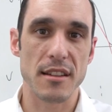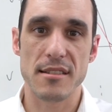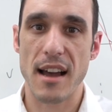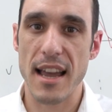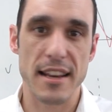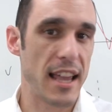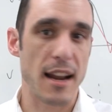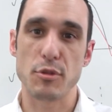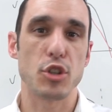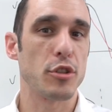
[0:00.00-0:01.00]
design,
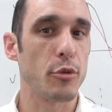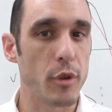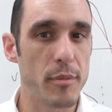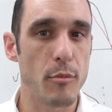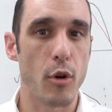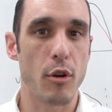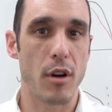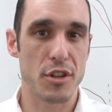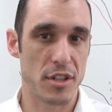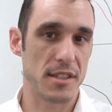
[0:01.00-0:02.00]
and I'm sure there will be more
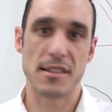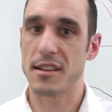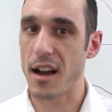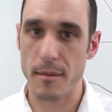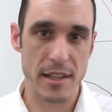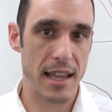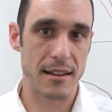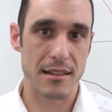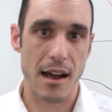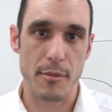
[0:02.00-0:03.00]
questions, it's a
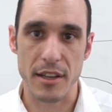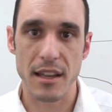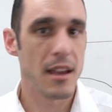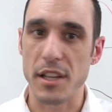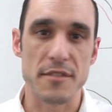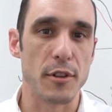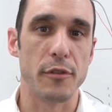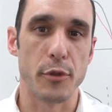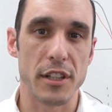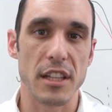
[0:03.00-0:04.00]
complicated topic, please
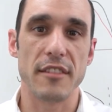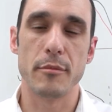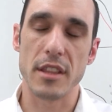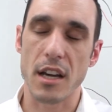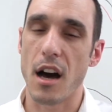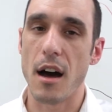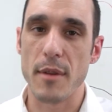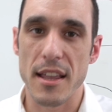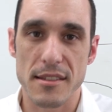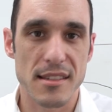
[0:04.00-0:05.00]
feel free to leave them in the
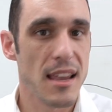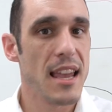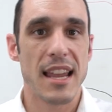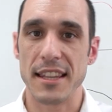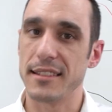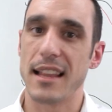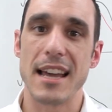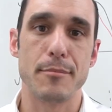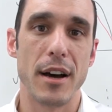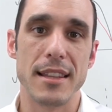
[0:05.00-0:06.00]
comments hit the
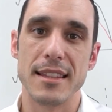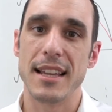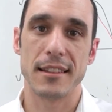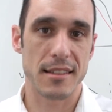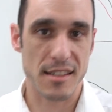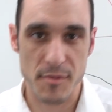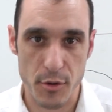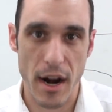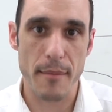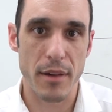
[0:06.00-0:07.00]
like button, hit the
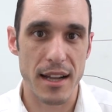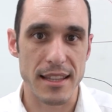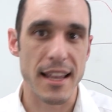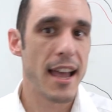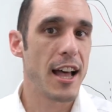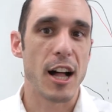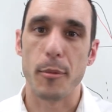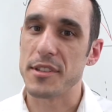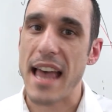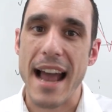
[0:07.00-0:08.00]
subscribe button,
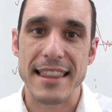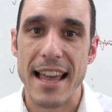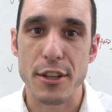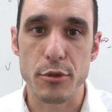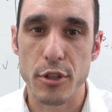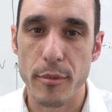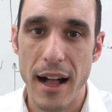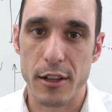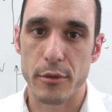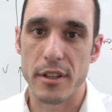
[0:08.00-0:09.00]
help us hack that YouTube
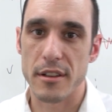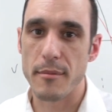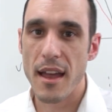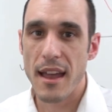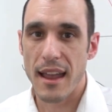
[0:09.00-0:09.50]
algorithm.